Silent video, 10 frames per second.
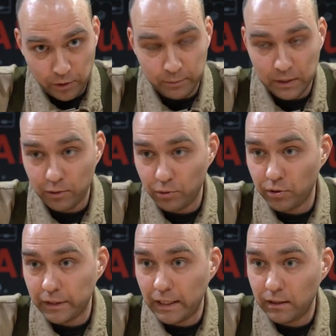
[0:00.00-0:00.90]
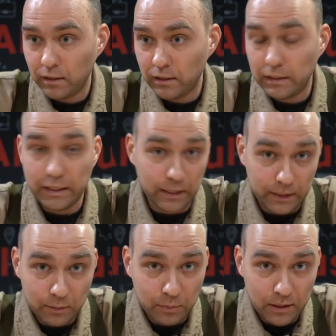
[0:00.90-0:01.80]
of Belarus or Canada
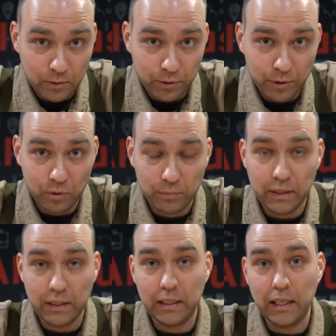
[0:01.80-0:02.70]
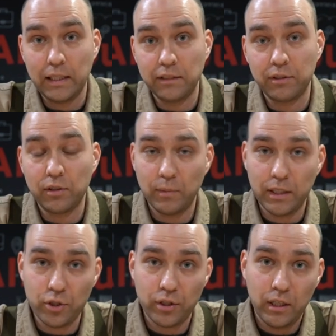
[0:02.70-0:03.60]
sticking in Belarus would be the guys very
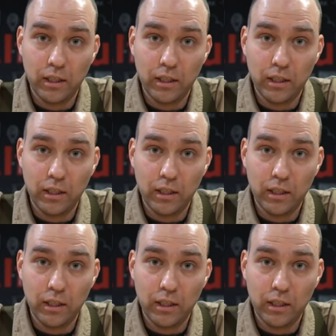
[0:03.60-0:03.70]
much